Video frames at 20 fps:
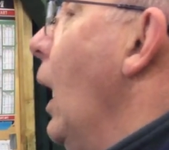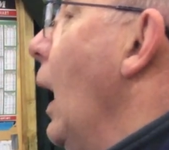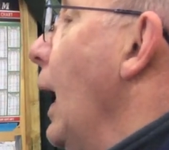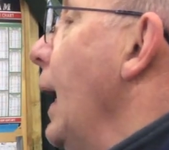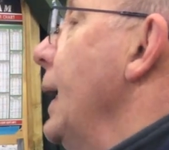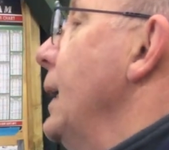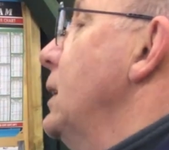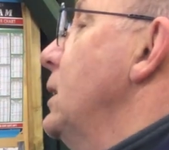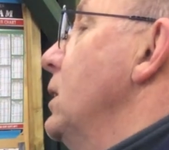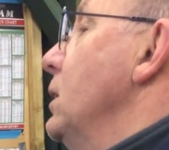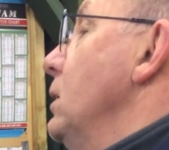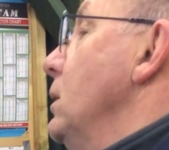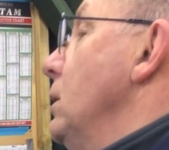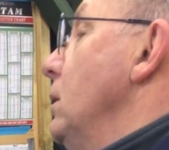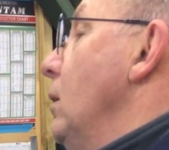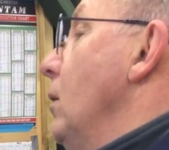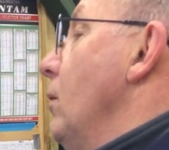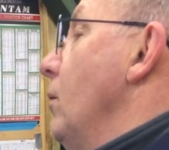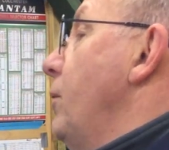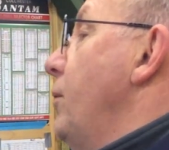It's
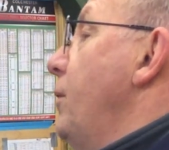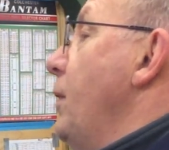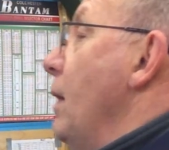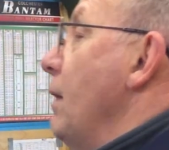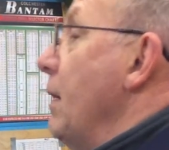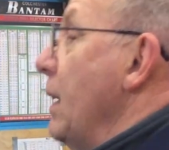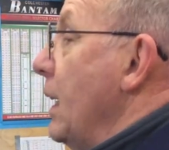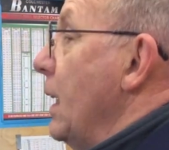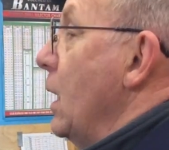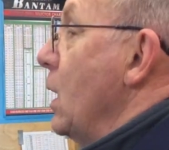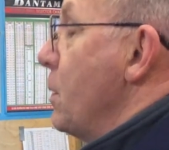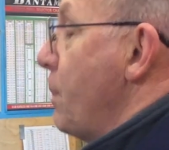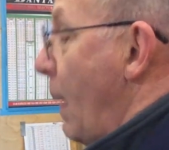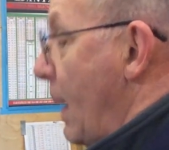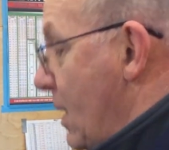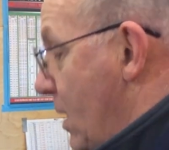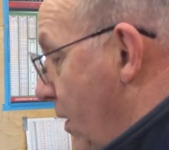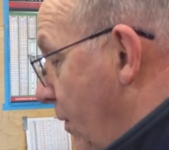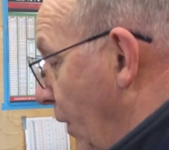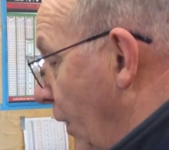very
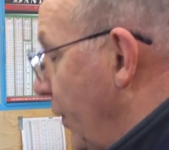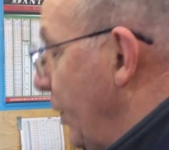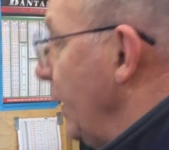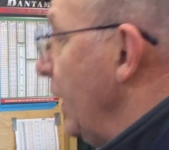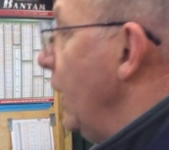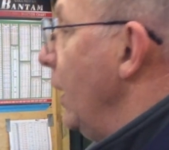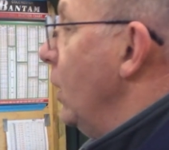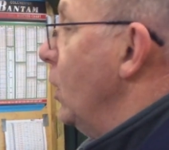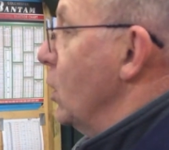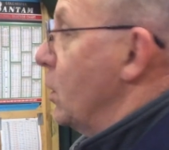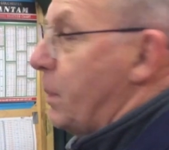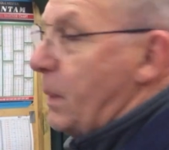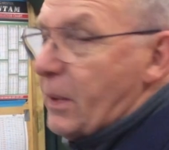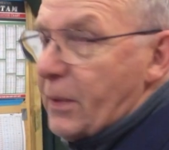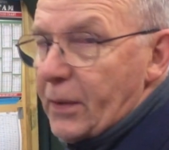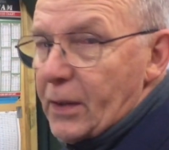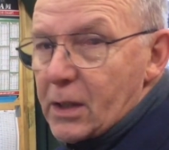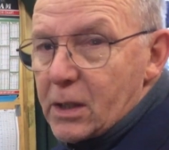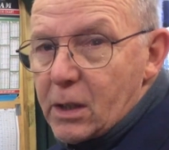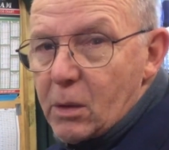inexpensive. I think it cost me
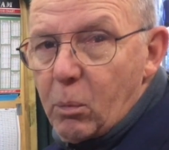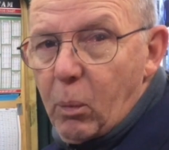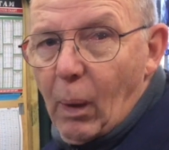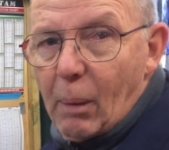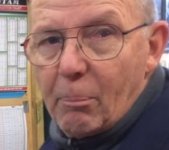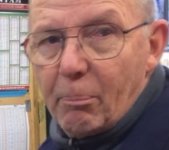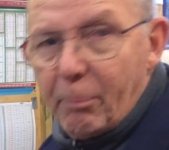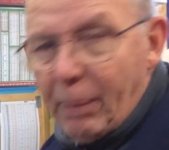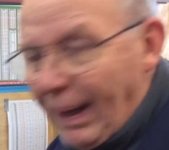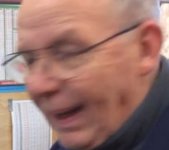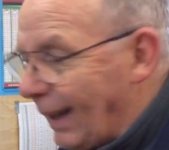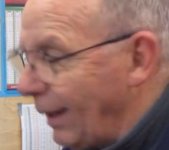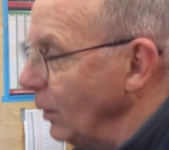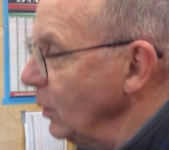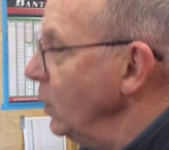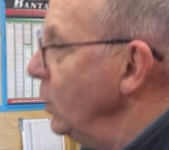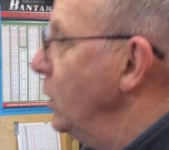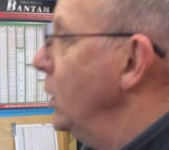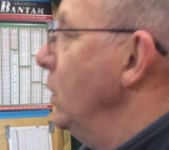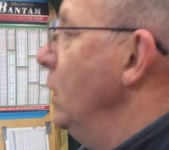
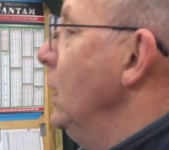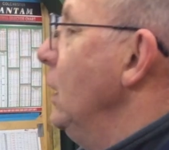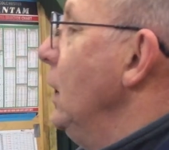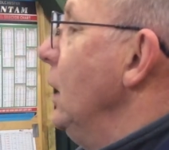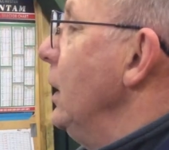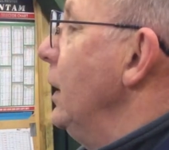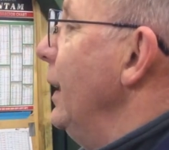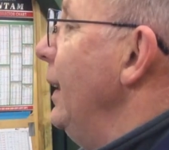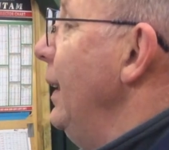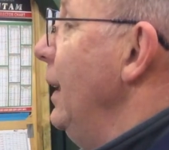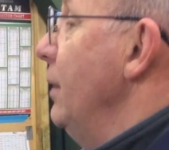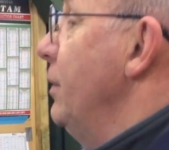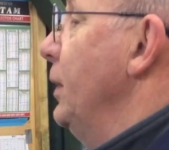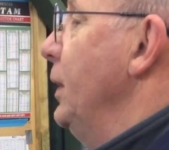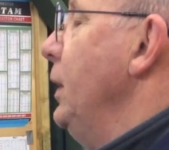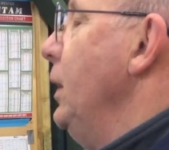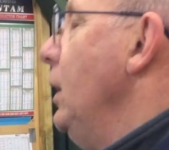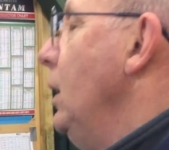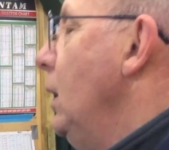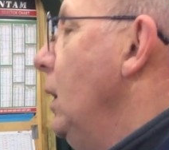£31
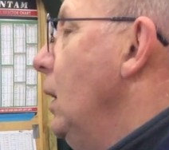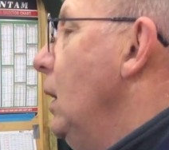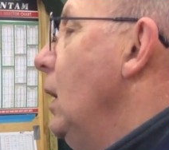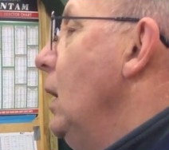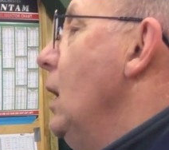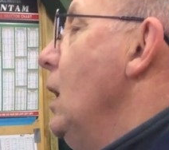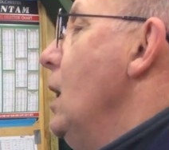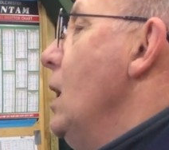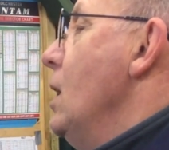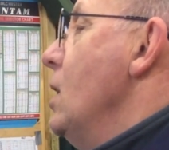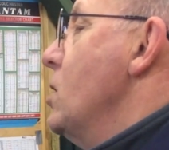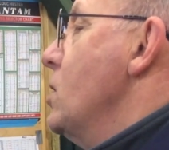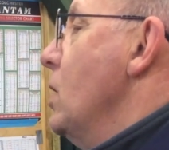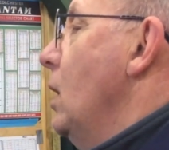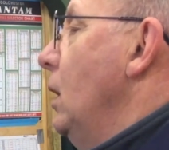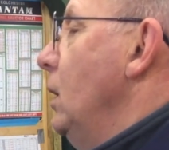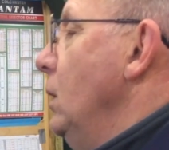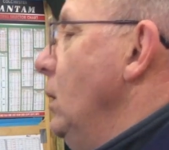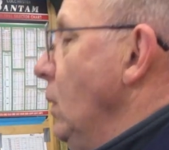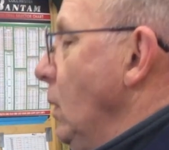delivered,
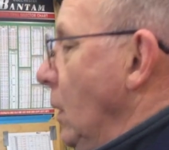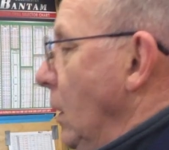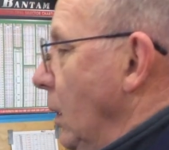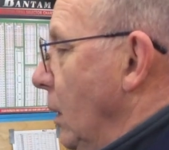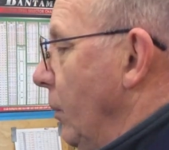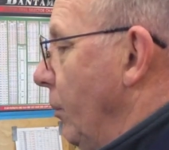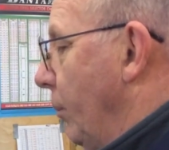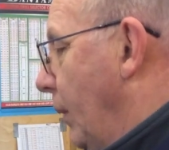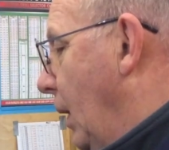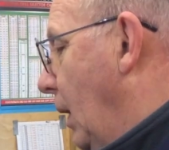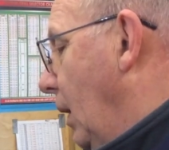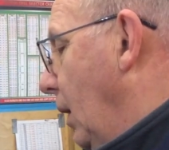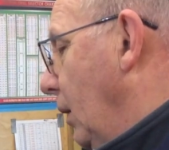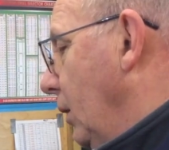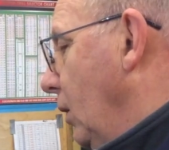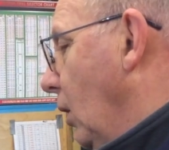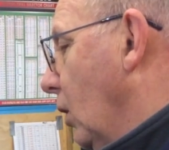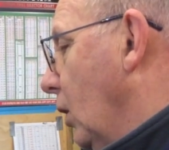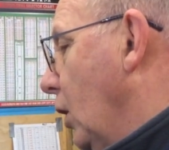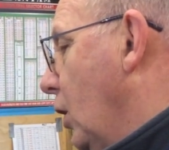so
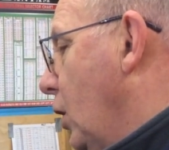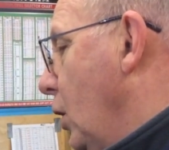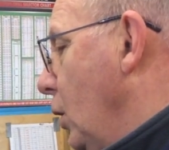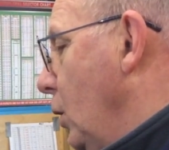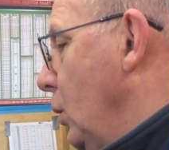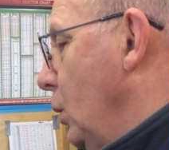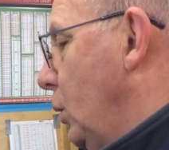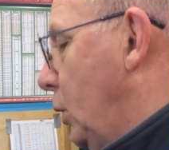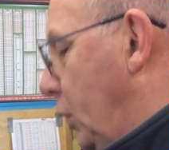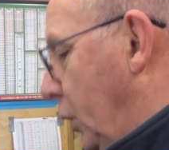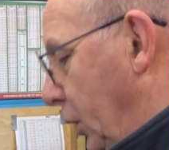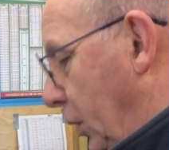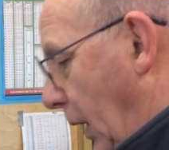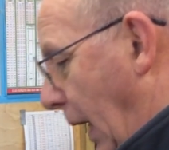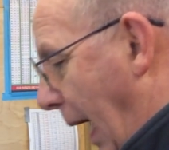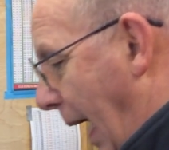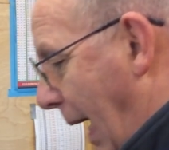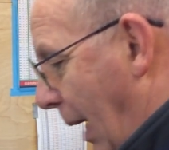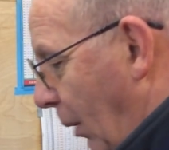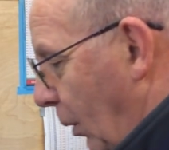not a huge
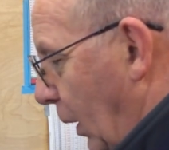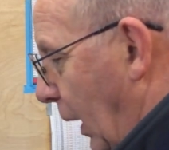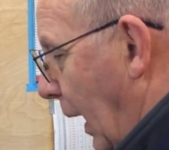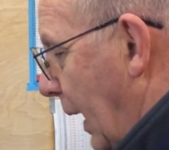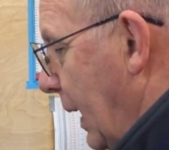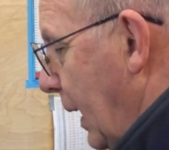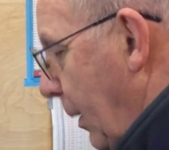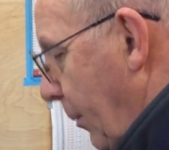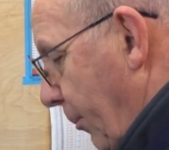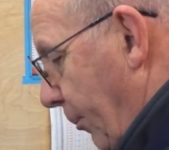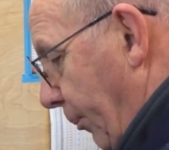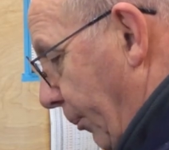outlay,